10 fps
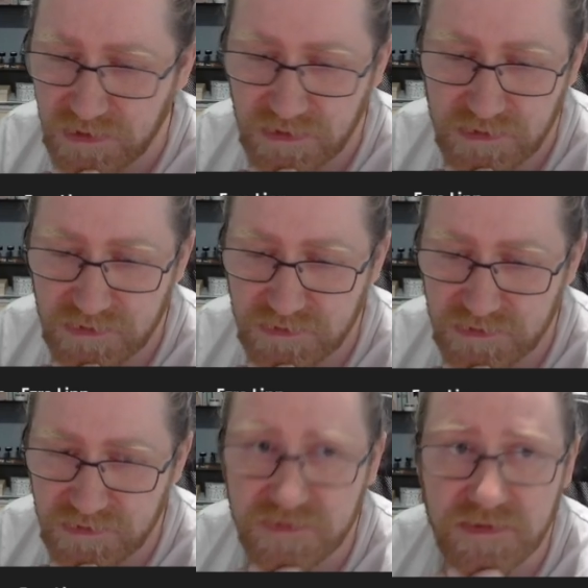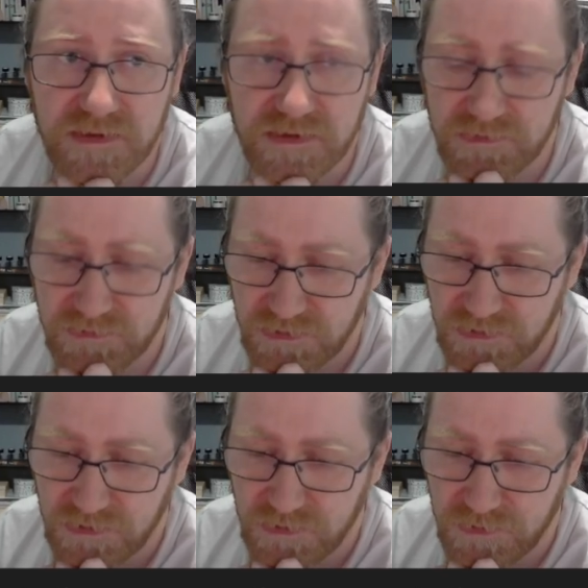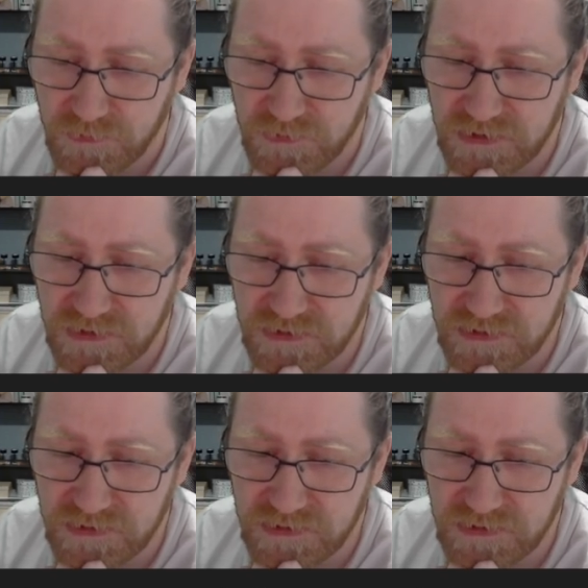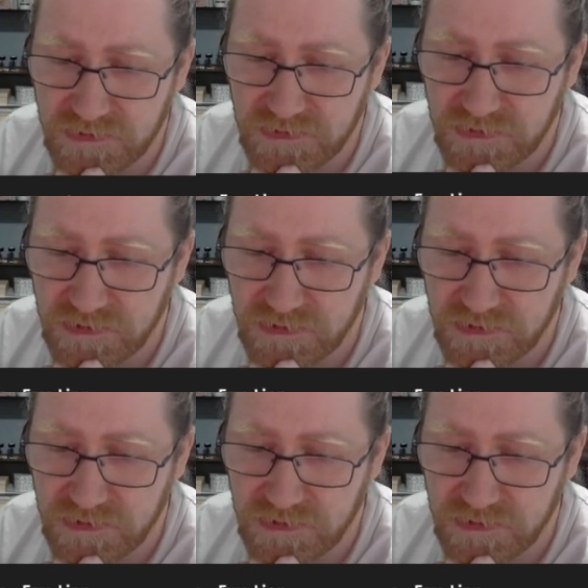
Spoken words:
And let's see here. We need...